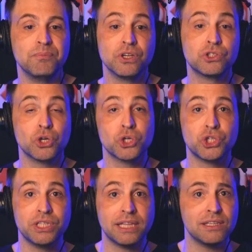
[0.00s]

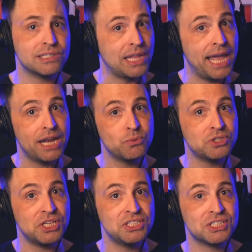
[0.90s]
assertion that this land was
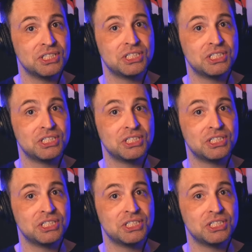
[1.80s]
his to